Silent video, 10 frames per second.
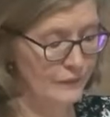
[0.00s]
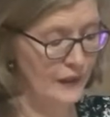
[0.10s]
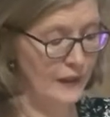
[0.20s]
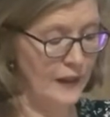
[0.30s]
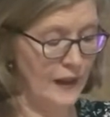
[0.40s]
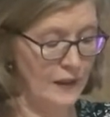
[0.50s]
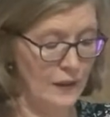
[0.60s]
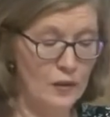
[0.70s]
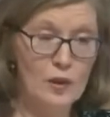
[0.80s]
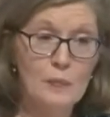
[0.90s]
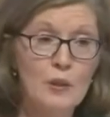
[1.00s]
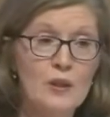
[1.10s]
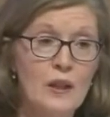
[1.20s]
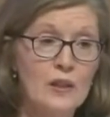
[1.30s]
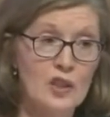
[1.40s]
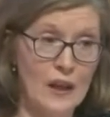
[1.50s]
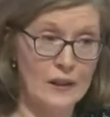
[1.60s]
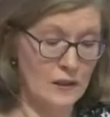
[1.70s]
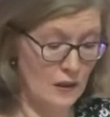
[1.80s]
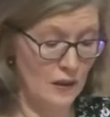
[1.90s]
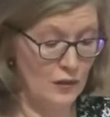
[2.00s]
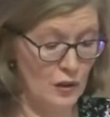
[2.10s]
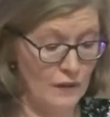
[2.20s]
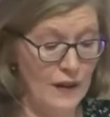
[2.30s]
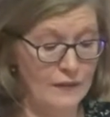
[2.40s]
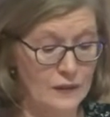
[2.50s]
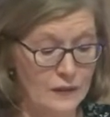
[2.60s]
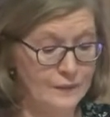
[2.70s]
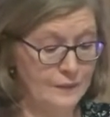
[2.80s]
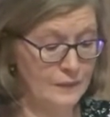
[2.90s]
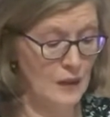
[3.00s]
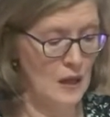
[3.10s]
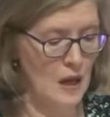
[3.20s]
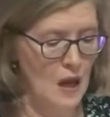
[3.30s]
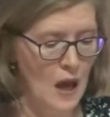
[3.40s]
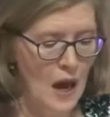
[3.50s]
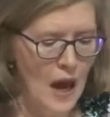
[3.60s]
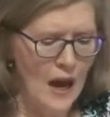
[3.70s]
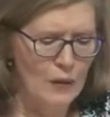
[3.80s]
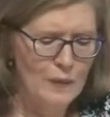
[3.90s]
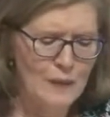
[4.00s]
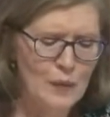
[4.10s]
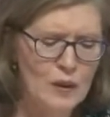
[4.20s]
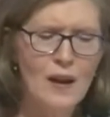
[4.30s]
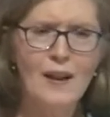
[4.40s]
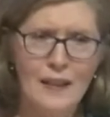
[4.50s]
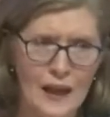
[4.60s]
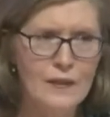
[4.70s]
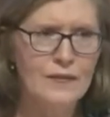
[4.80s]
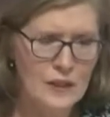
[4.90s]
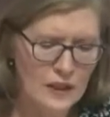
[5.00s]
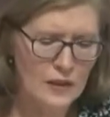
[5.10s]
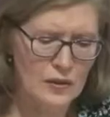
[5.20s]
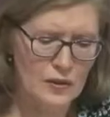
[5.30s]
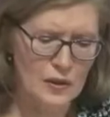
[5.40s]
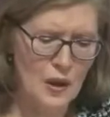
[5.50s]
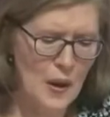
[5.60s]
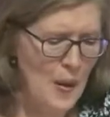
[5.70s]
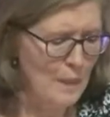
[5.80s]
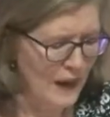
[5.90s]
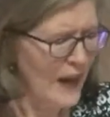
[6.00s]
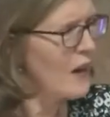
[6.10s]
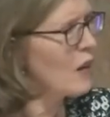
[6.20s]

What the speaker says: He had a 30% chance of survival. I remember a lot of tears, but I